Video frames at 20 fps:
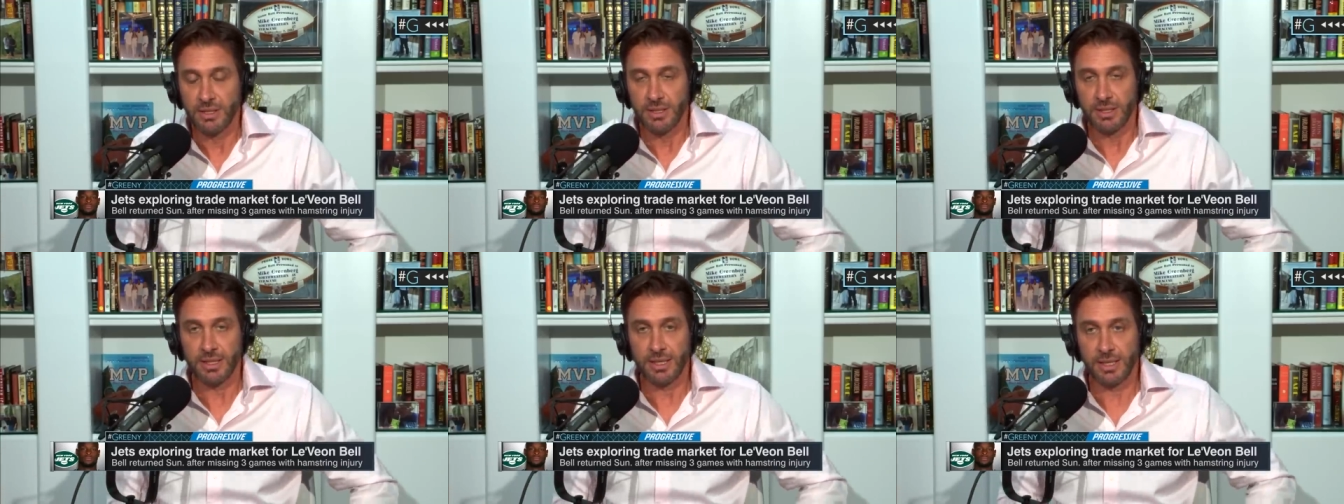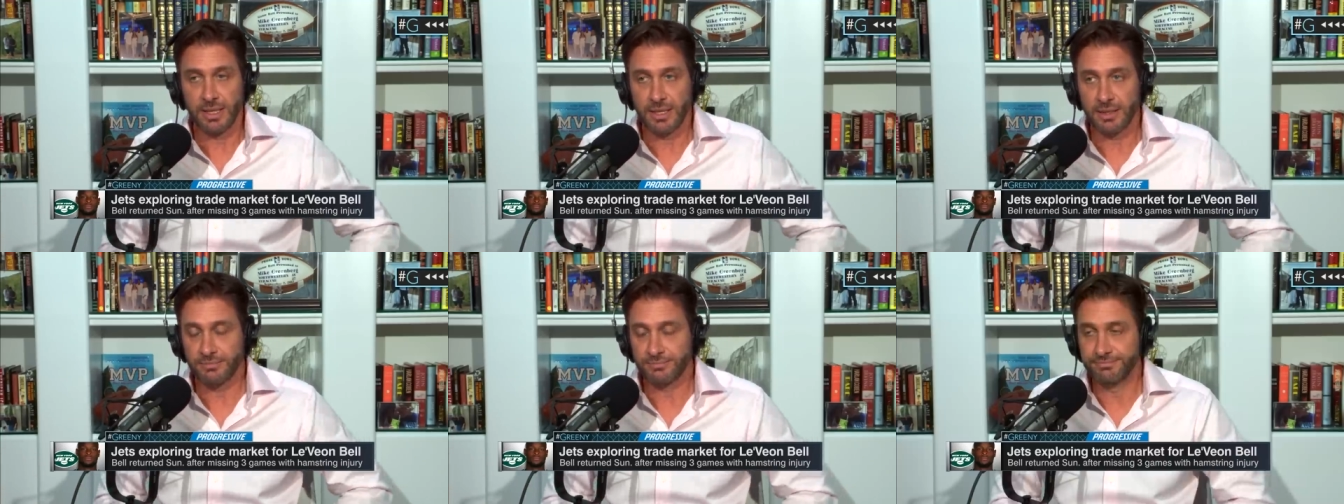
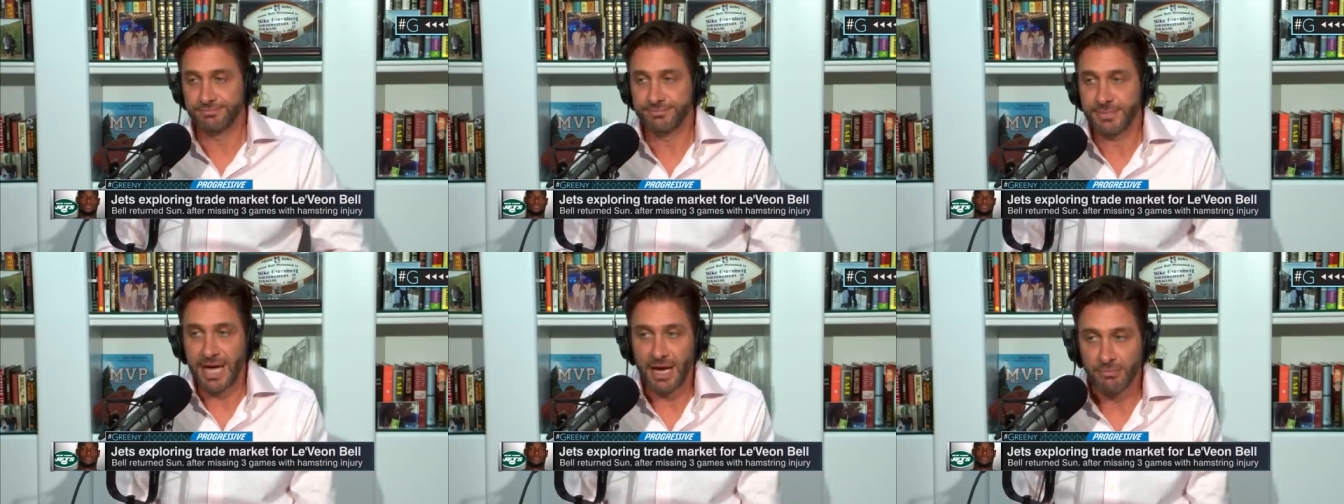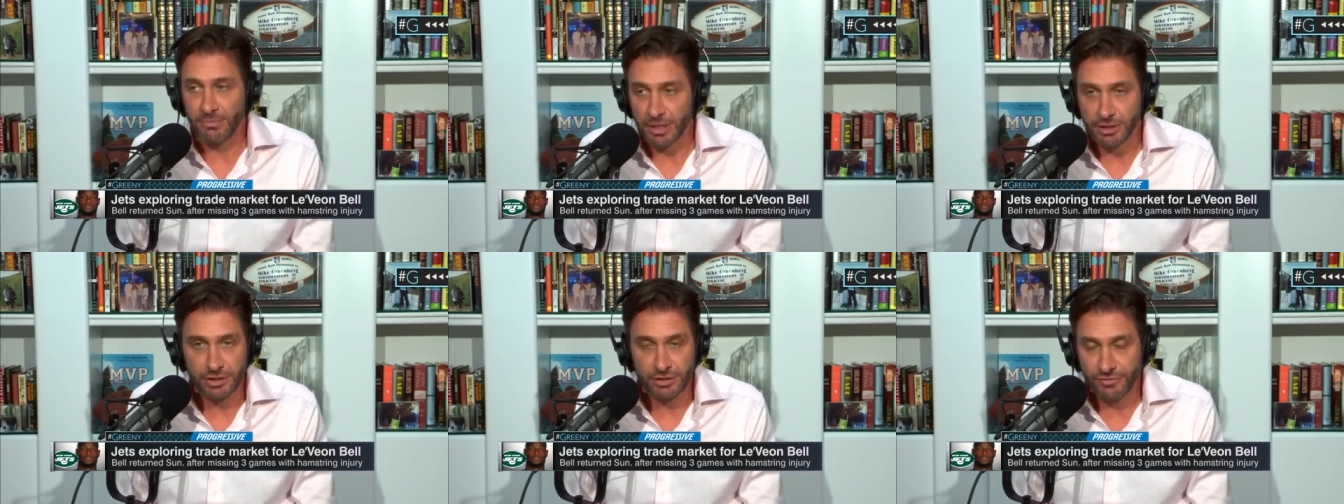um, how
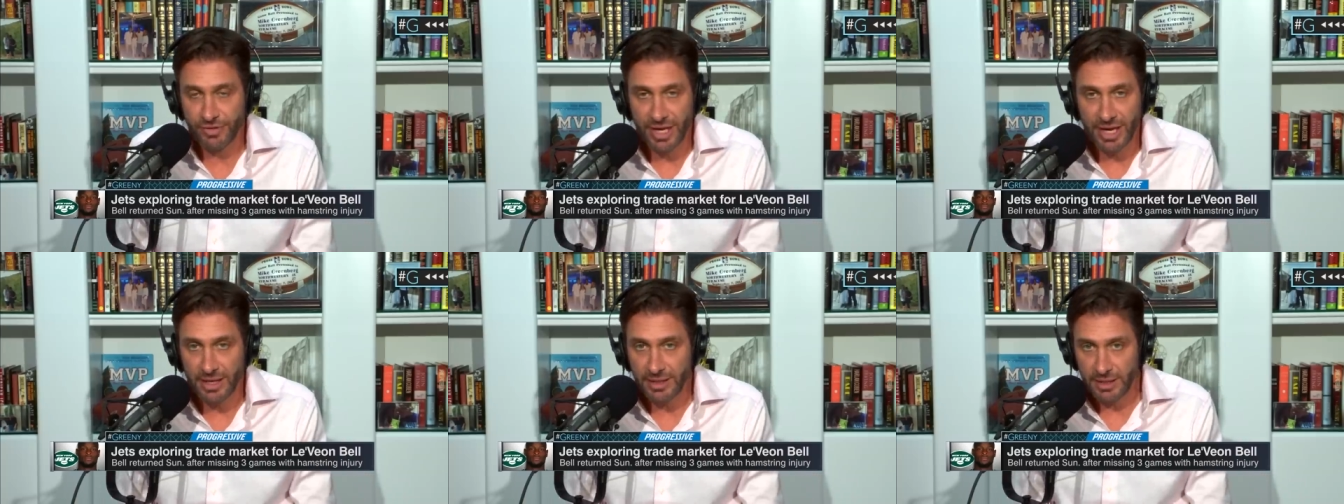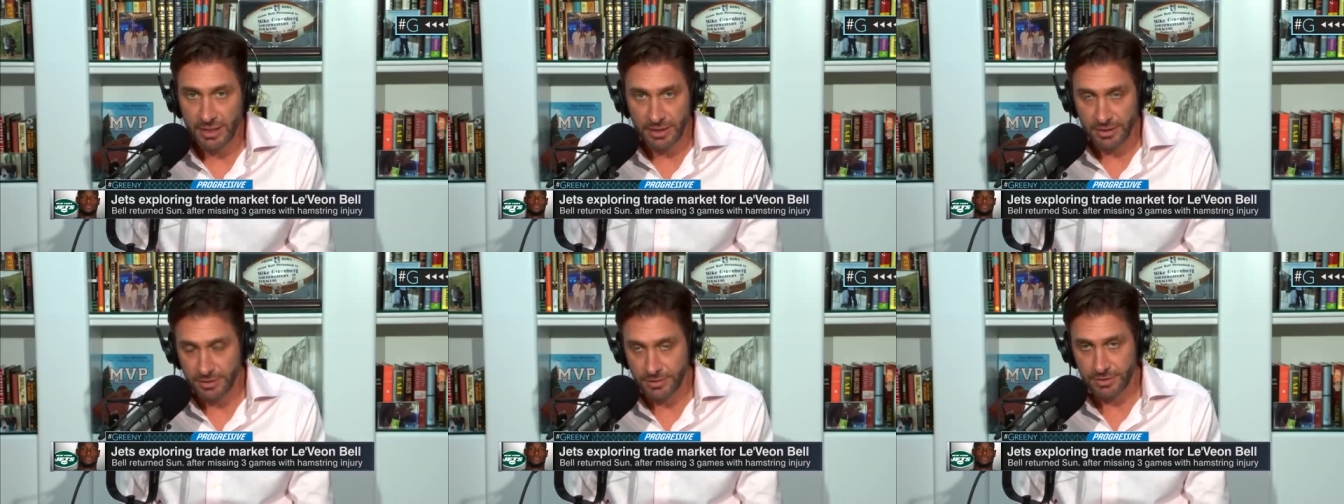much of that
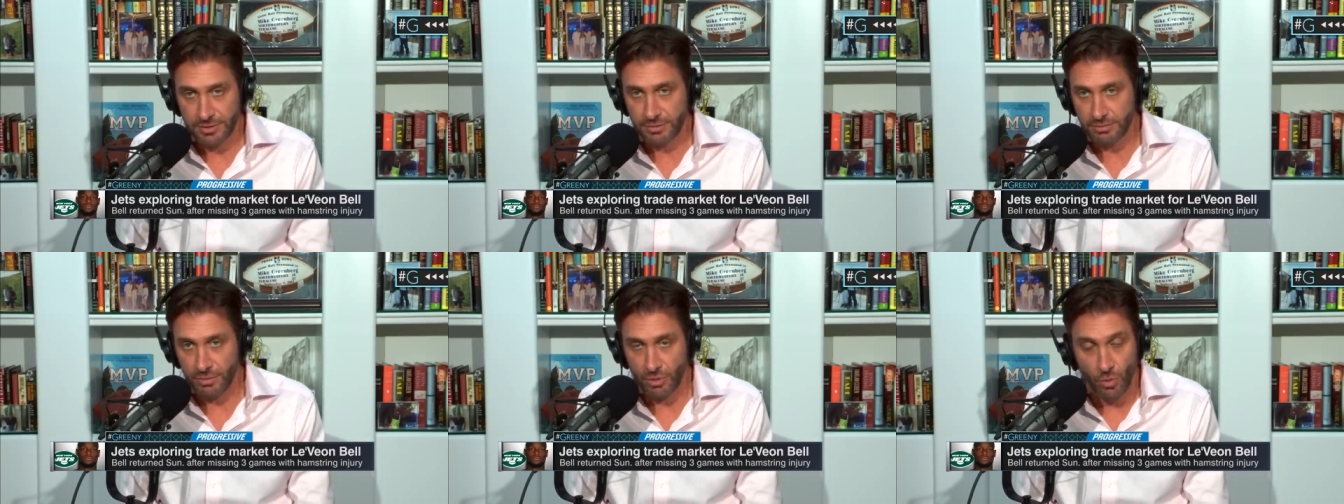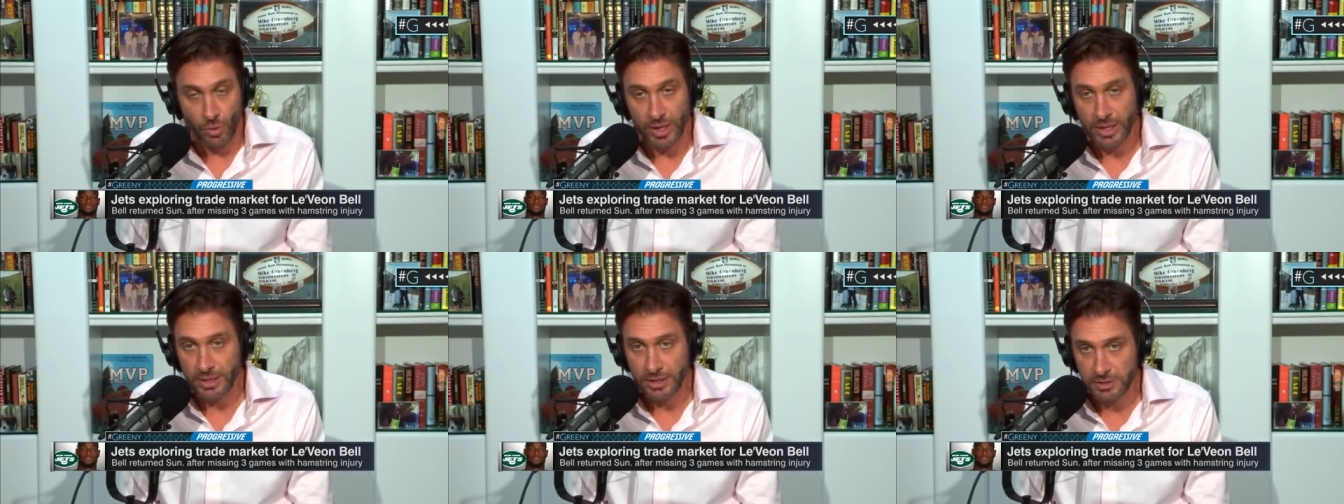is the
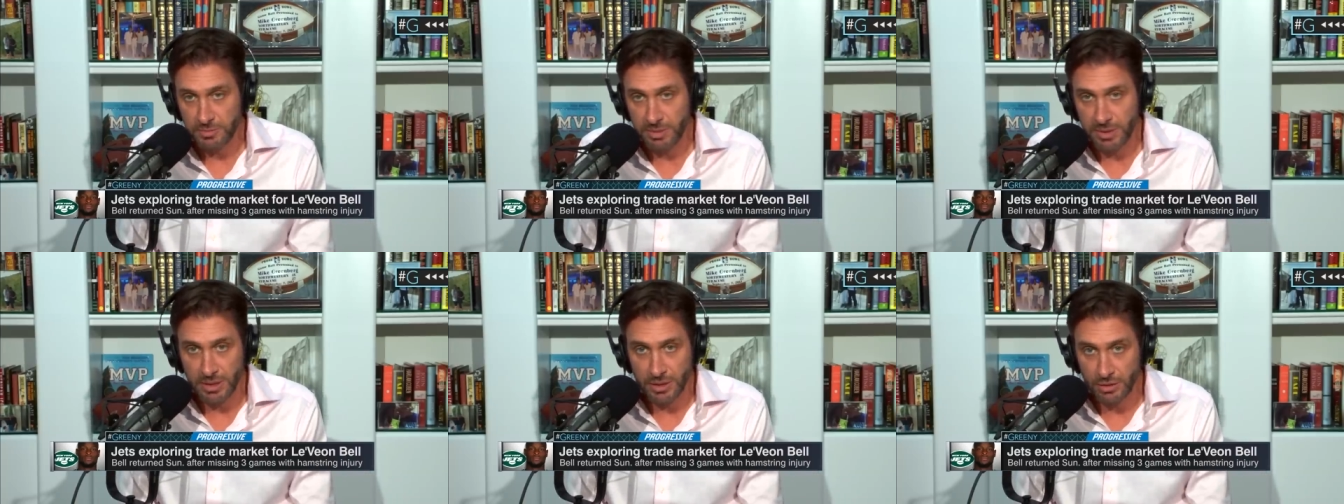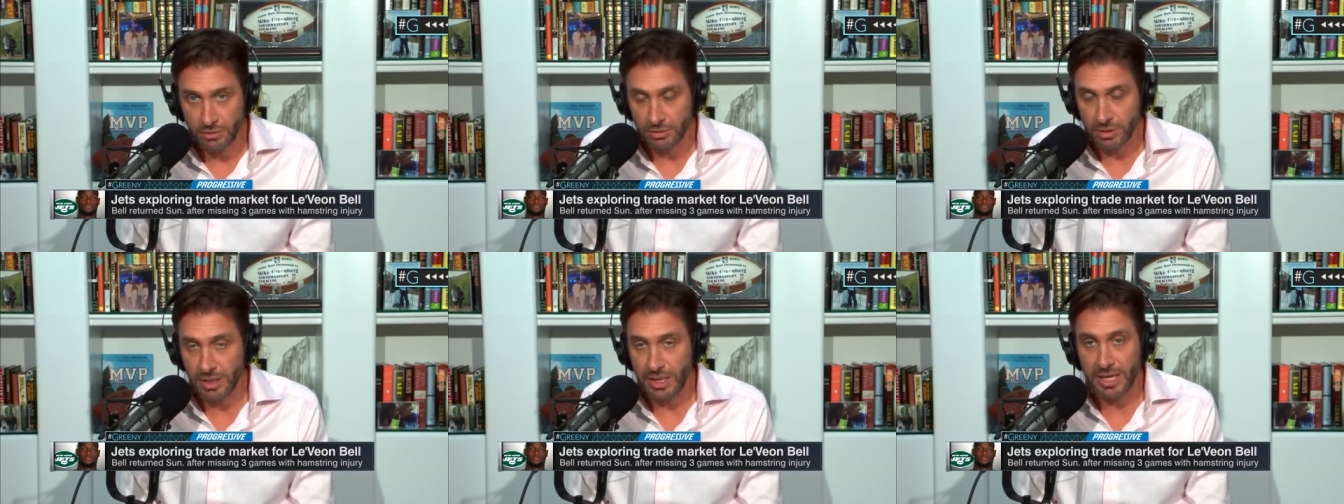way he's being
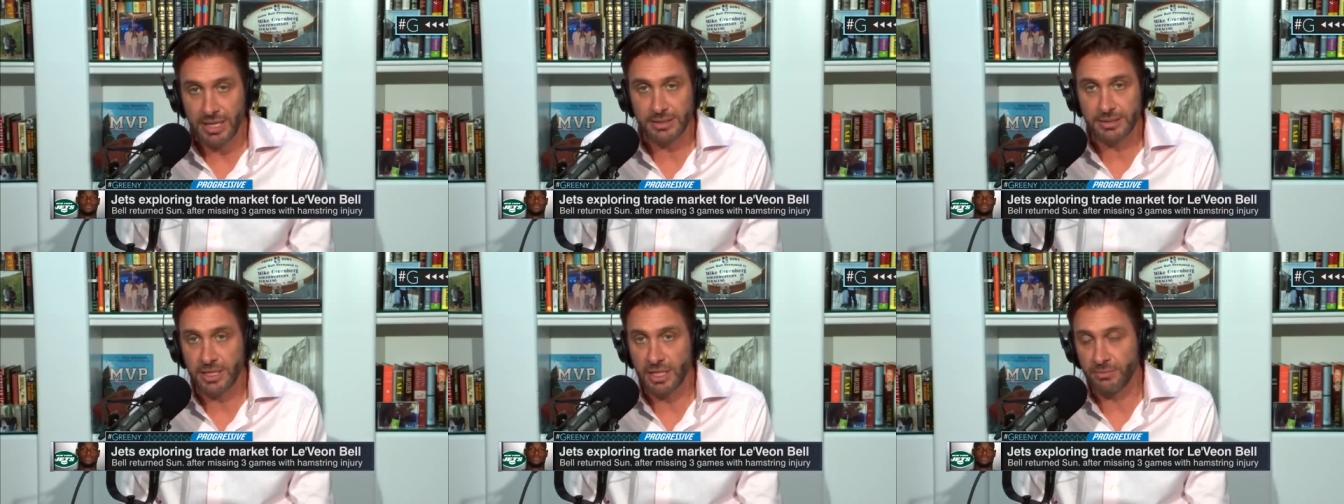utilized,